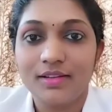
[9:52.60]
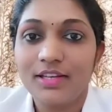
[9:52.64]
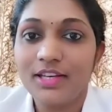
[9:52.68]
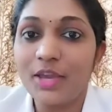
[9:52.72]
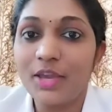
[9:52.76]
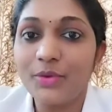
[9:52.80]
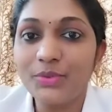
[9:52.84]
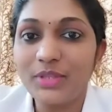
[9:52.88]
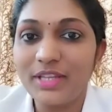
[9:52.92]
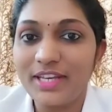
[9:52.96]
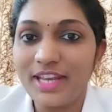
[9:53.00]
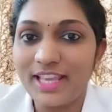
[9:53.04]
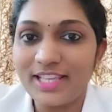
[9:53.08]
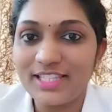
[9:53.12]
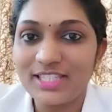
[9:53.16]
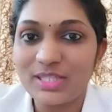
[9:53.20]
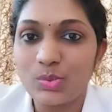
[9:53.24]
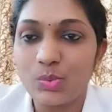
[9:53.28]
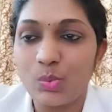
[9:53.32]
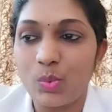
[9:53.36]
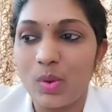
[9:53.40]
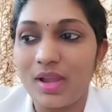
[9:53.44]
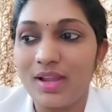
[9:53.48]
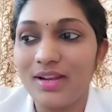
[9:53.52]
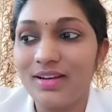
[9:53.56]
The next
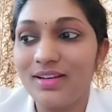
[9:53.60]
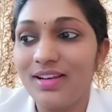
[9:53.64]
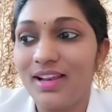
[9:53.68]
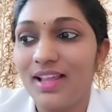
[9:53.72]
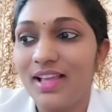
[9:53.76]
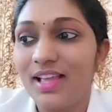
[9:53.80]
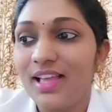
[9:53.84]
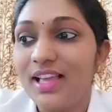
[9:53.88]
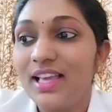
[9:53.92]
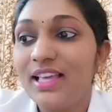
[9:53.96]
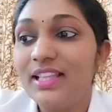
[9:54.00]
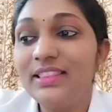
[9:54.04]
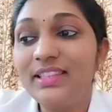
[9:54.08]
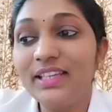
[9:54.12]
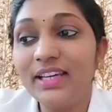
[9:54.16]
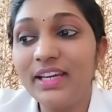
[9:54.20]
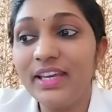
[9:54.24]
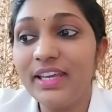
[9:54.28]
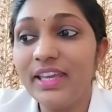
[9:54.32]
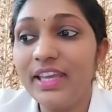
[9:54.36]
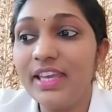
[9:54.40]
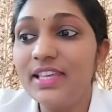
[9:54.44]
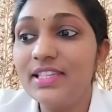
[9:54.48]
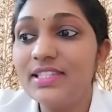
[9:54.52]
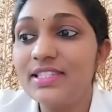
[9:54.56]
one, the
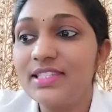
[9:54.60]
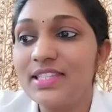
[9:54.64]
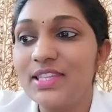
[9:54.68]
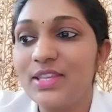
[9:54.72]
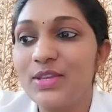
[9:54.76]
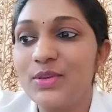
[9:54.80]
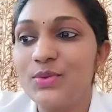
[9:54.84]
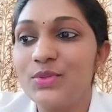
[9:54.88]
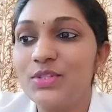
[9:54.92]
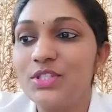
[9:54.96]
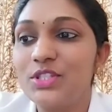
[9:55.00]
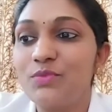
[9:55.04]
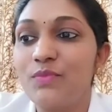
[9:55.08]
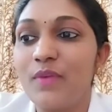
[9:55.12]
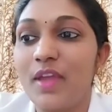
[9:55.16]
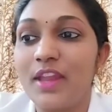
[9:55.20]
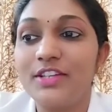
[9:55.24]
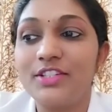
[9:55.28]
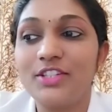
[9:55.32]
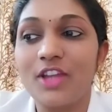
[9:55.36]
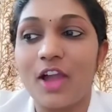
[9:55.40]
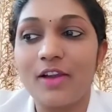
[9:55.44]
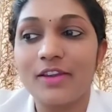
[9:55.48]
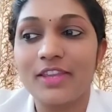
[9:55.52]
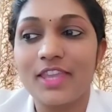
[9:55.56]
is used when
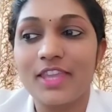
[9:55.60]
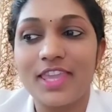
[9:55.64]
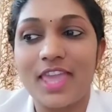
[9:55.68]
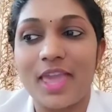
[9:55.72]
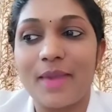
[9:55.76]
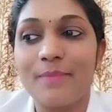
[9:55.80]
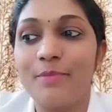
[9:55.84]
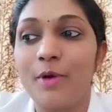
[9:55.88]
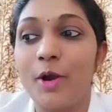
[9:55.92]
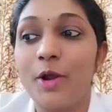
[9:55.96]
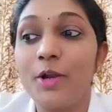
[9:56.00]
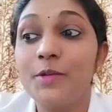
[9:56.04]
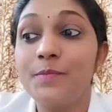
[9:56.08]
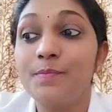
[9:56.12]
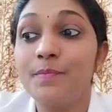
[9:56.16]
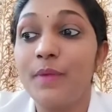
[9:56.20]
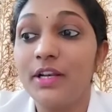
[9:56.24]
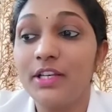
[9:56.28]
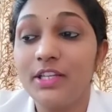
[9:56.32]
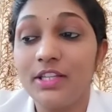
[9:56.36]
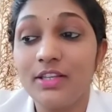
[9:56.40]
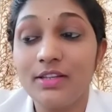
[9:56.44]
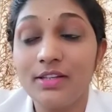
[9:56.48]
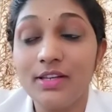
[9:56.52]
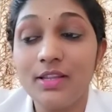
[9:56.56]
talking about
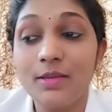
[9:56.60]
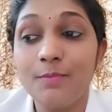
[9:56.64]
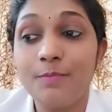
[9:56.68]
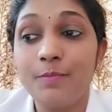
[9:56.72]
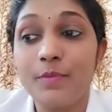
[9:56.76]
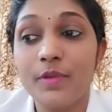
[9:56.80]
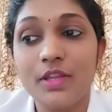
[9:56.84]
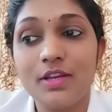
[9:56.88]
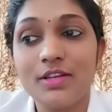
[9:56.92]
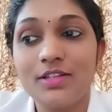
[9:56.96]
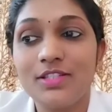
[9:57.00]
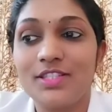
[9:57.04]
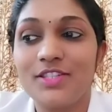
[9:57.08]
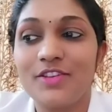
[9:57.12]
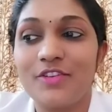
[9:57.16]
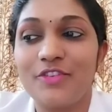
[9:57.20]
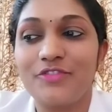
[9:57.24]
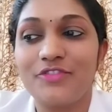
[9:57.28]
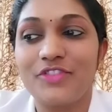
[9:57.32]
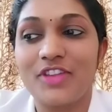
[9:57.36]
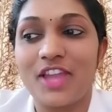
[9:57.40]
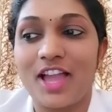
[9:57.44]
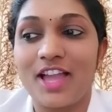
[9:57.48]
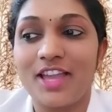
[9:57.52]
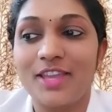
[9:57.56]
particular periods of
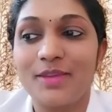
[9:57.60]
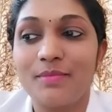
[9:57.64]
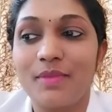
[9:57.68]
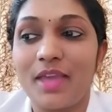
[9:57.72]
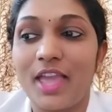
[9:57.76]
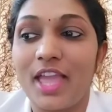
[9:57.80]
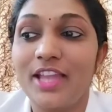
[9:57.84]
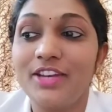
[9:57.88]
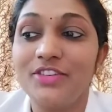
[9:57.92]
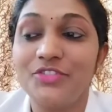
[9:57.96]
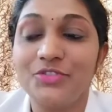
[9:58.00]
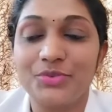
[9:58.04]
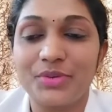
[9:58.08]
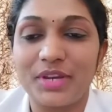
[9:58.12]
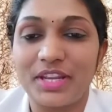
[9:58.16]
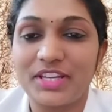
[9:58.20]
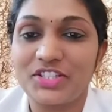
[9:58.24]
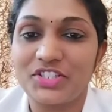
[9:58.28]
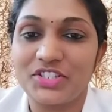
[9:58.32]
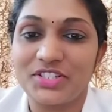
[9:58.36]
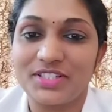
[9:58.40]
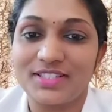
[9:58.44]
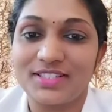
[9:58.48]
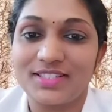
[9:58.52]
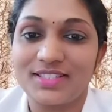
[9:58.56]
time and
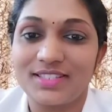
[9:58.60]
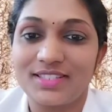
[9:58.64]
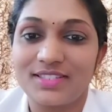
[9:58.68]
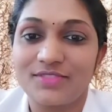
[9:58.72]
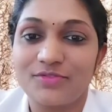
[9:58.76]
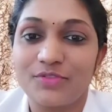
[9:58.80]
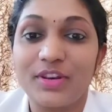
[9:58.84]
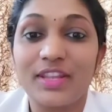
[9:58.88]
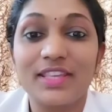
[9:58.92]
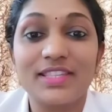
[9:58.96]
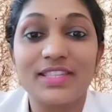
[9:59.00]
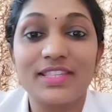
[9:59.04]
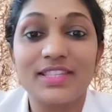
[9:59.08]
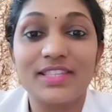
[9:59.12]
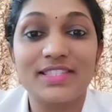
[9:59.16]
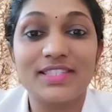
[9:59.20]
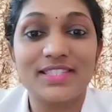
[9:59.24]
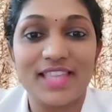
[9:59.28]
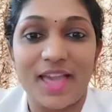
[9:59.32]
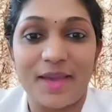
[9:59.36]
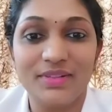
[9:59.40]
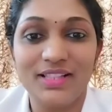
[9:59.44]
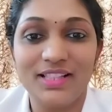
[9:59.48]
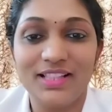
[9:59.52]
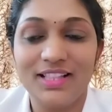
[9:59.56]
directions. For
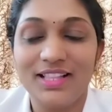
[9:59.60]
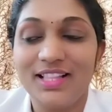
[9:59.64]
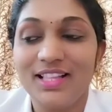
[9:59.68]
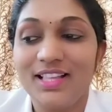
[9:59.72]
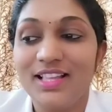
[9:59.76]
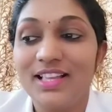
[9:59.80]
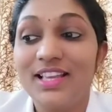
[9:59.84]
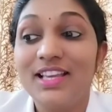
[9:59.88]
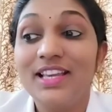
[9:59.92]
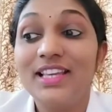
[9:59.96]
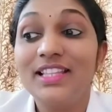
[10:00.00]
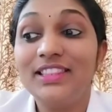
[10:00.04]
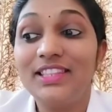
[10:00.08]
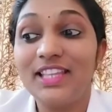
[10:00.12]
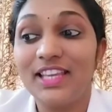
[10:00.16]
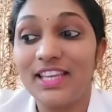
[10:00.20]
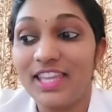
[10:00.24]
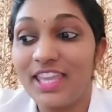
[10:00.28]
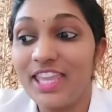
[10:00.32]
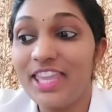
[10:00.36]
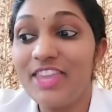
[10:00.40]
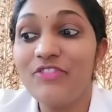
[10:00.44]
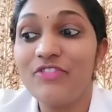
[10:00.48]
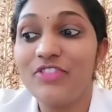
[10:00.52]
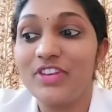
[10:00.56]
example, the
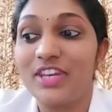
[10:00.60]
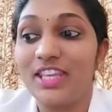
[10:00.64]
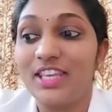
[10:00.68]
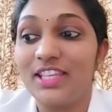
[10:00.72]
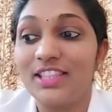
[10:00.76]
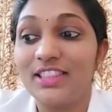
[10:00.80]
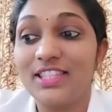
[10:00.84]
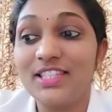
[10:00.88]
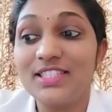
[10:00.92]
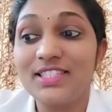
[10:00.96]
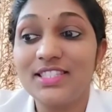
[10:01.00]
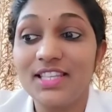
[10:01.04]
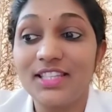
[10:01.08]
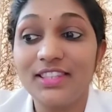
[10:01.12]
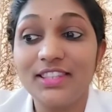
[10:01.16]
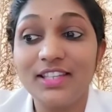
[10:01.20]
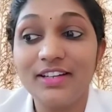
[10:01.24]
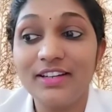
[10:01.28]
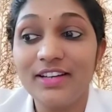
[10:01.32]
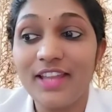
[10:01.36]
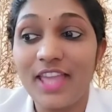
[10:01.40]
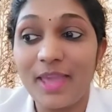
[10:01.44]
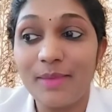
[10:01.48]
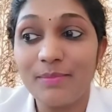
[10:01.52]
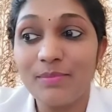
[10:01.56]
evening, the
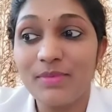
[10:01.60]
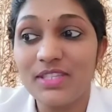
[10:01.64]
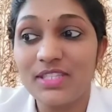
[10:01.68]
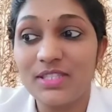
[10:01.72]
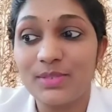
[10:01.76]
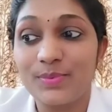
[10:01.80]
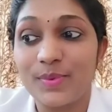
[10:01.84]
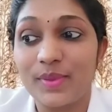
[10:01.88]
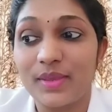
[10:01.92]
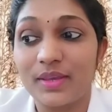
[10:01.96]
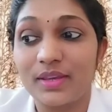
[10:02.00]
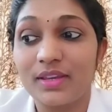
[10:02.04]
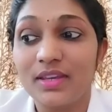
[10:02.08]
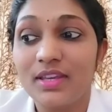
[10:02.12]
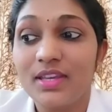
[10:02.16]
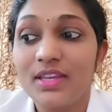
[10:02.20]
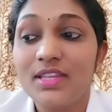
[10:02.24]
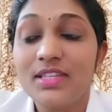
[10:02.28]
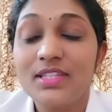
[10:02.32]
southern hemisphere.